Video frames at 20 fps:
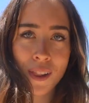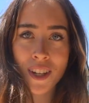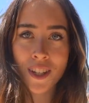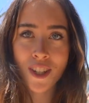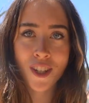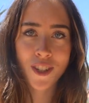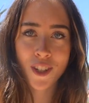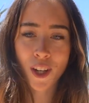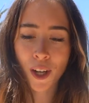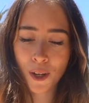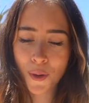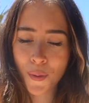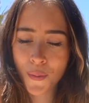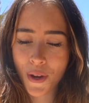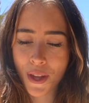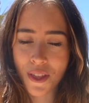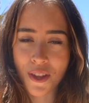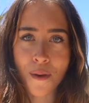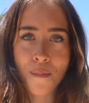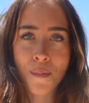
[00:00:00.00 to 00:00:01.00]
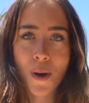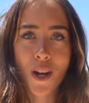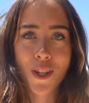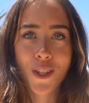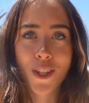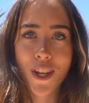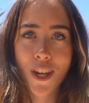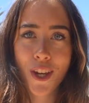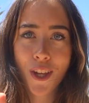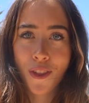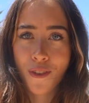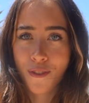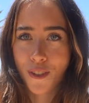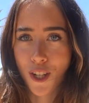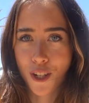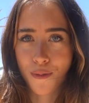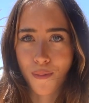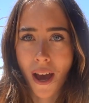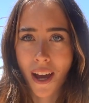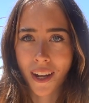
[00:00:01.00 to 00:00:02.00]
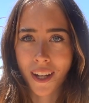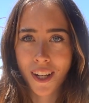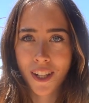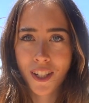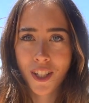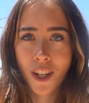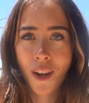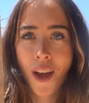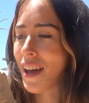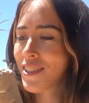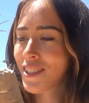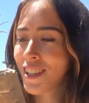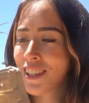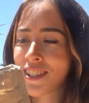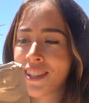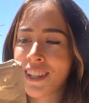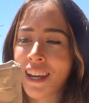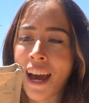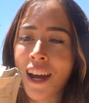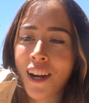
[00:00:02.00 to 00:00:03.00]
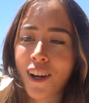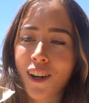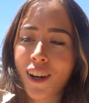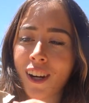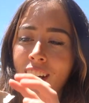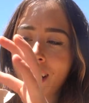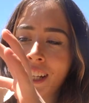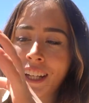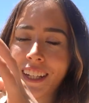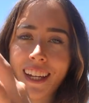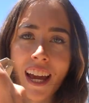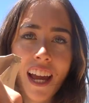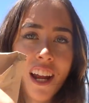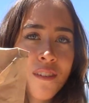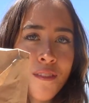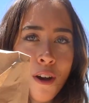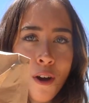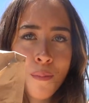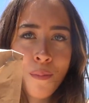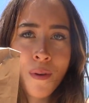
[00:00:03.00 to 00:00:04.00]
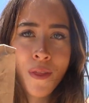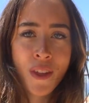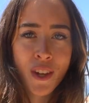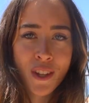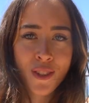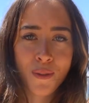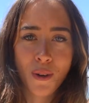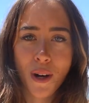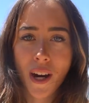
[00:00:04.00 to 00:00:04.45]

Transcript: let's just start with unboxing the first package. As you can see, I already kind of opened this